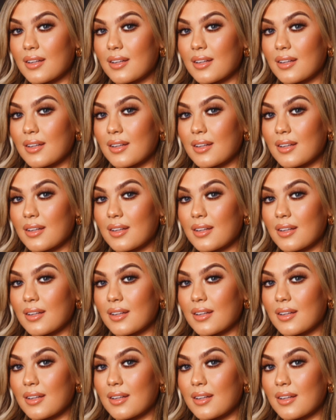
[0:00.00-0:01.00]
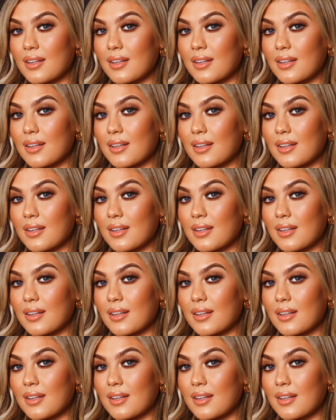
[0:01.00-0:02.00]

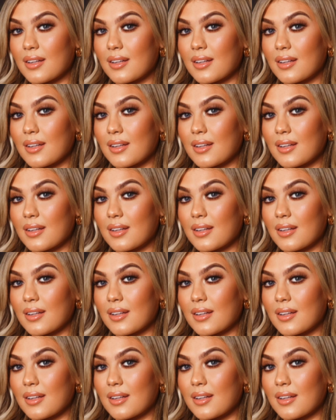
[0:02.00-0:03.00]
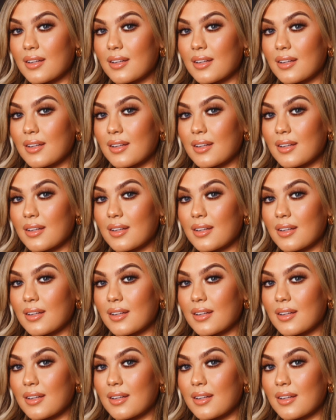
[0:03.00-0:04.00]

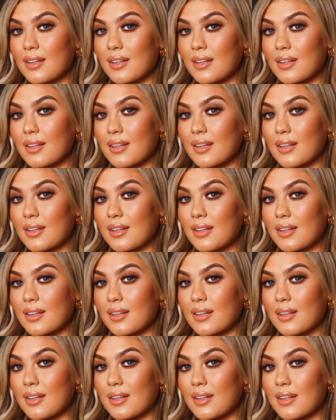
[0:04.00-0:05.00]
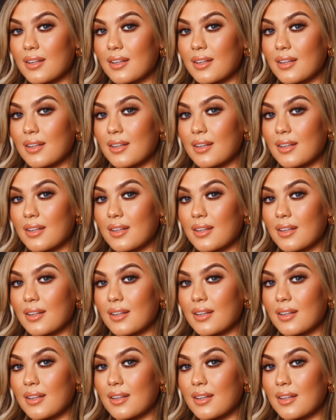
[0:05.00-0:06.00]

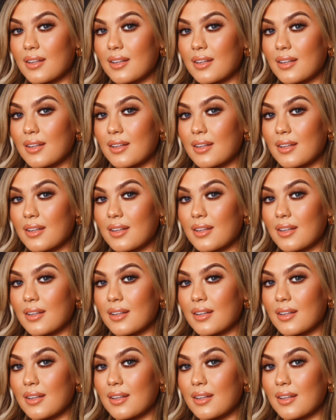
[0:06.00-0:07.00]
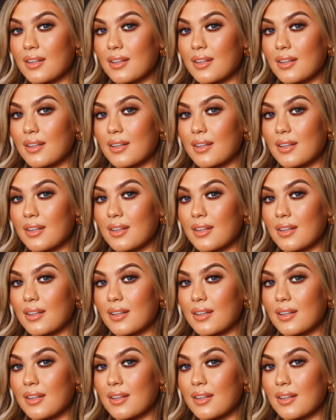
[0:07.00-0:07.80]
This is a still picture; no speech is visible.